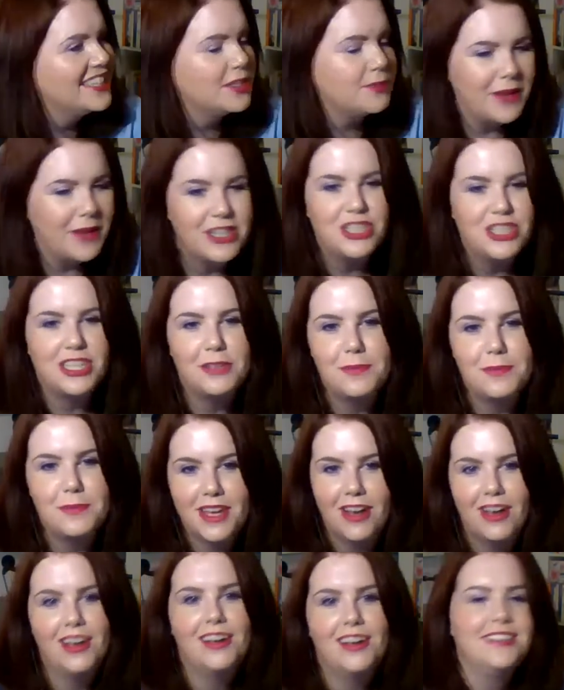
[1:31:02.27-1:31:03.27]
Especially
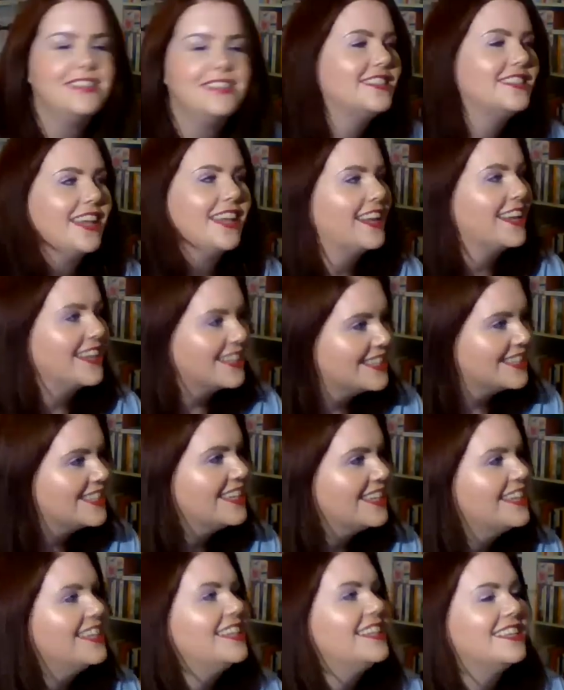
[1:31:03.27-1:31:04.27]
because, and it
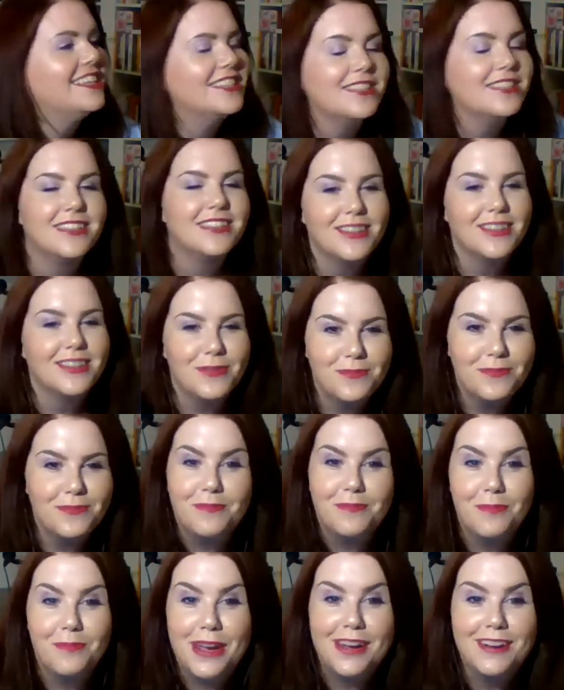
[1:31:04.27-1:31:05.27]
still is the
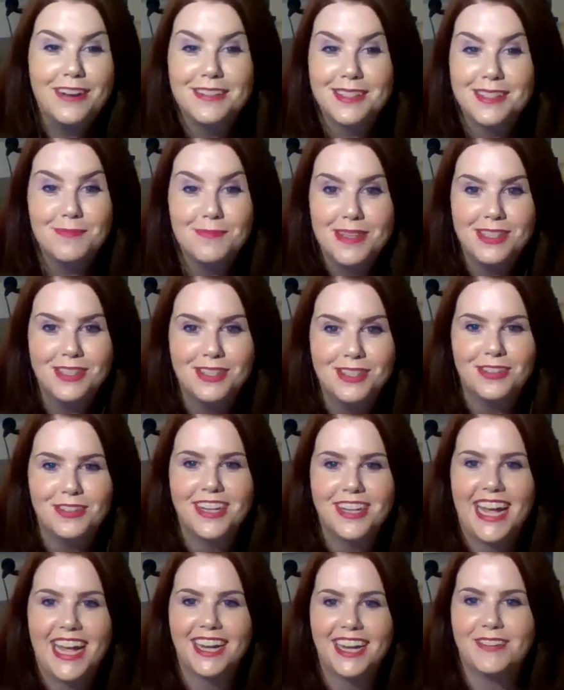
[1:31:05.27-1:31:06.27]
weirdest
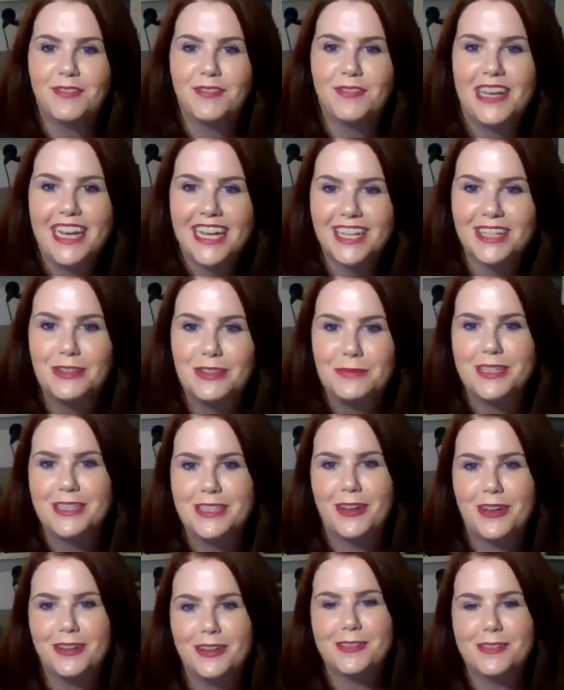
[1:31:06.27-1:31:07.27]
mystery, and I feel like
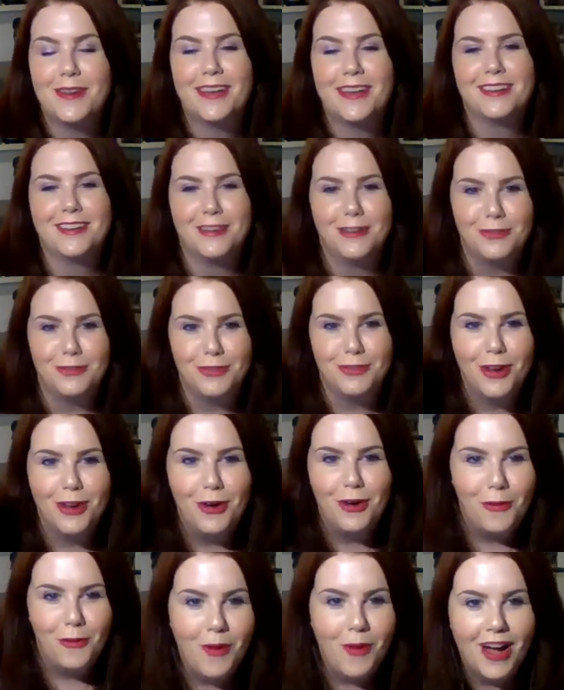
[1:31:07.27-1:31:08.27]
nobody talks about it enough.
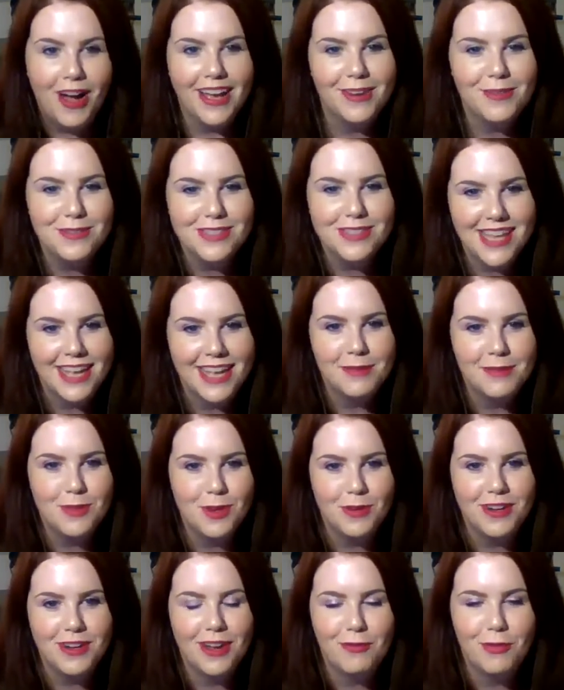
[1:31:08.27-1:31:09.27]
Why was
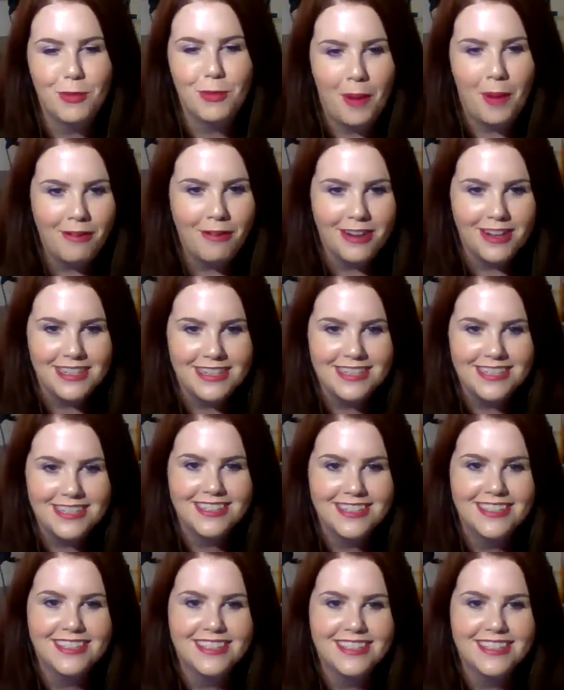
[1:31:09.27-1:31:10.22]
Edmure never married?